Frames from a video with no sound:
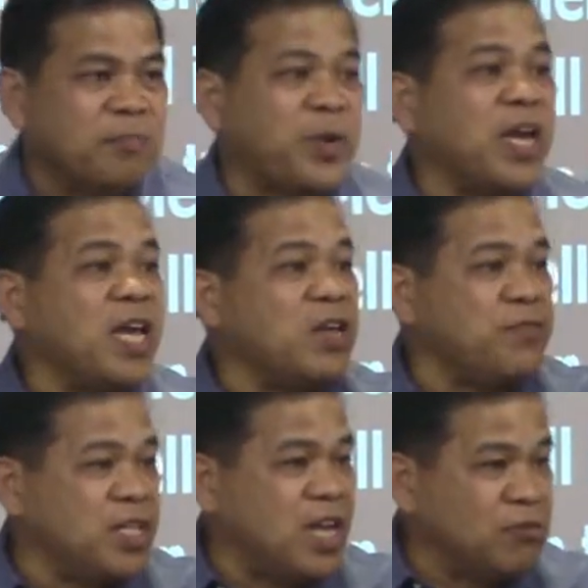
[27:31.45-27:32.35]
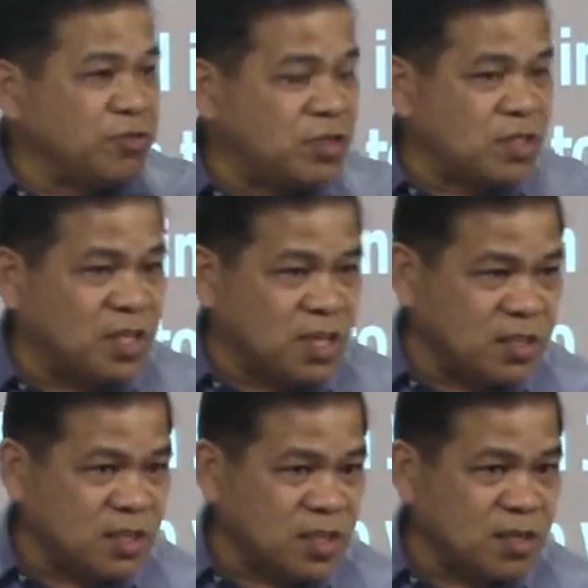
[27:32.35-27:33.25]
pray without
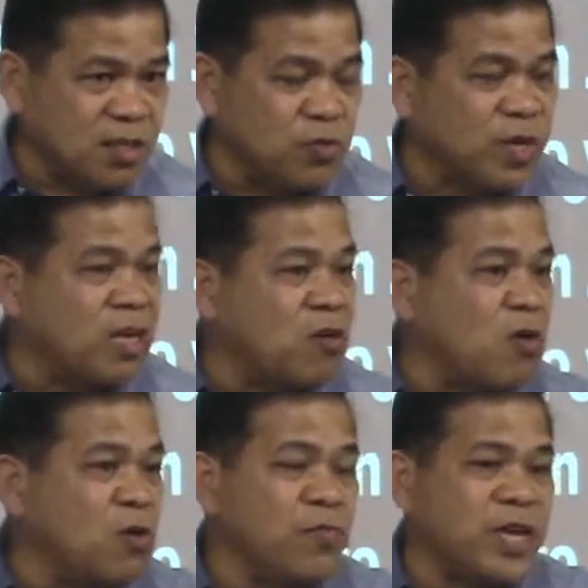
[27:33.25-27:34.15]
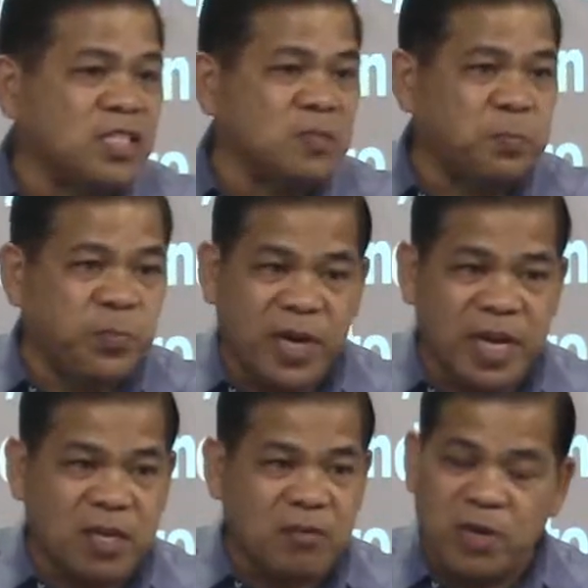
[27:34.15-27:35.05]
ceasing. You can always
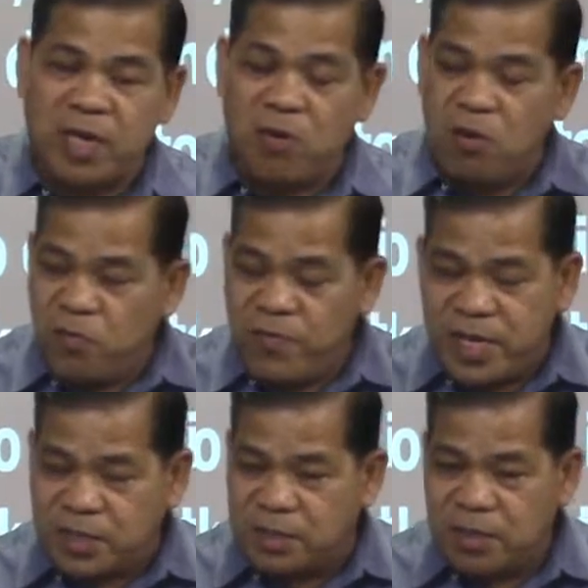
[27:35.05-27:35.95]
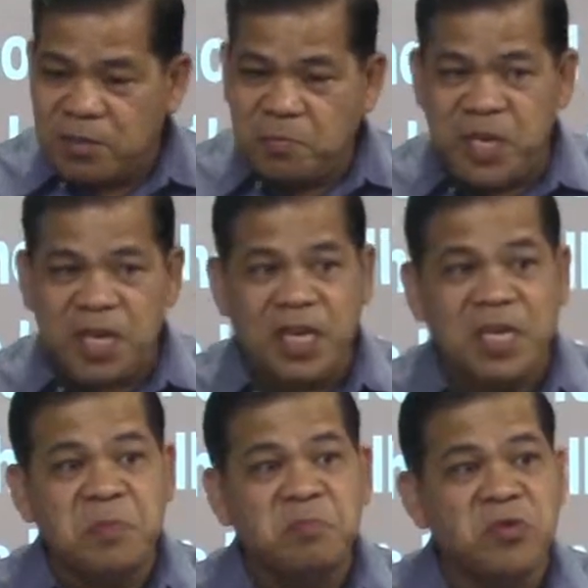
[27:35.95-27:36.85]
pray. You can always be
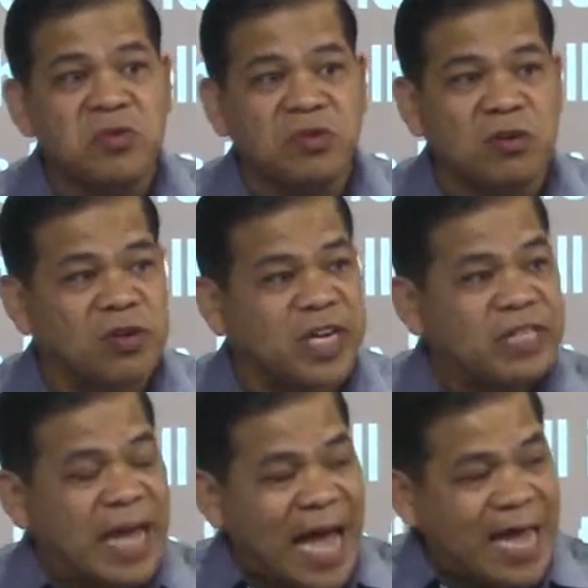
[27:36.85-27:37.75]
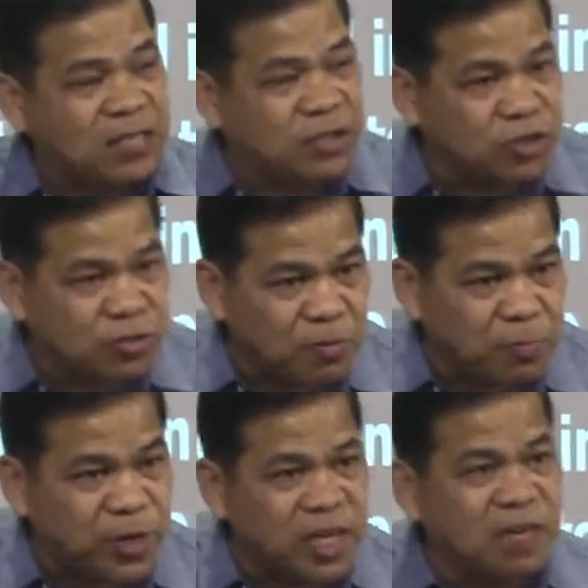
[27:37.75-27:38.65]
in the mood or in the attitude
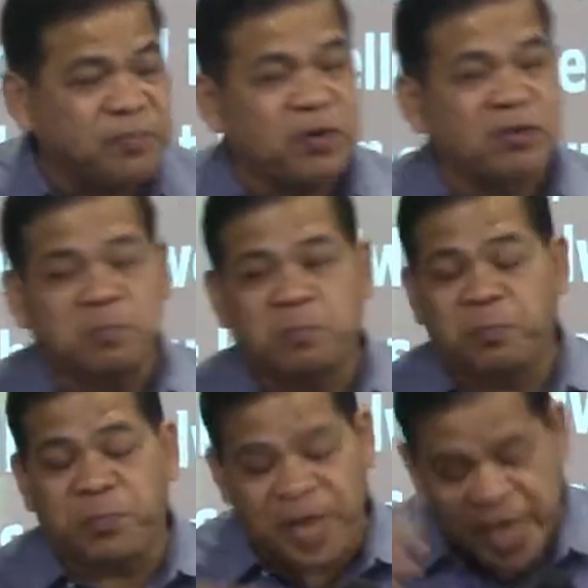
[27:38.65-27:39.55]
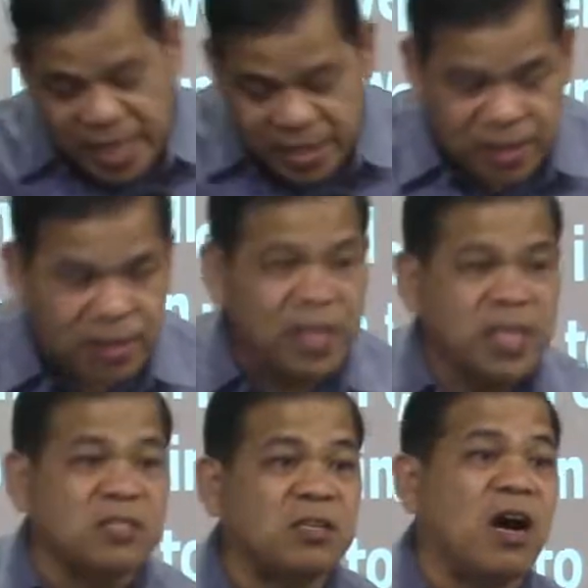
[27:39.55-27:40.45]
of prayer, because prayer
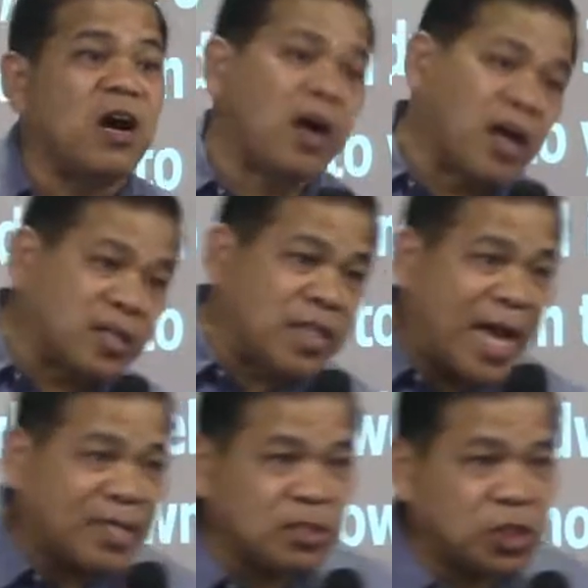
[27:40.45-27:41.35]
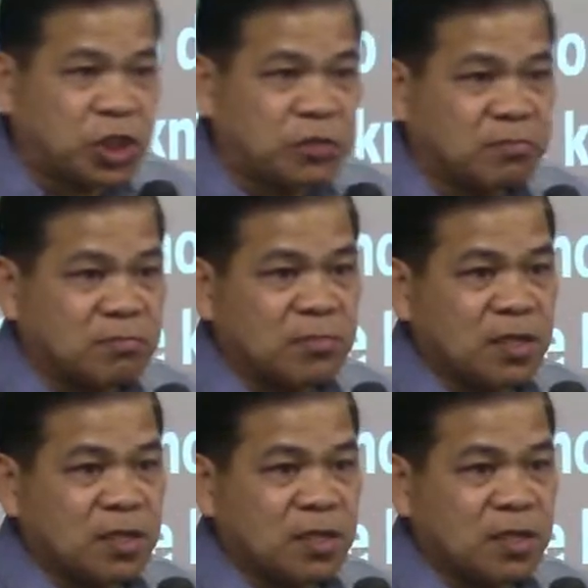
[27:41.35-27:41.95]
is a heart attitude.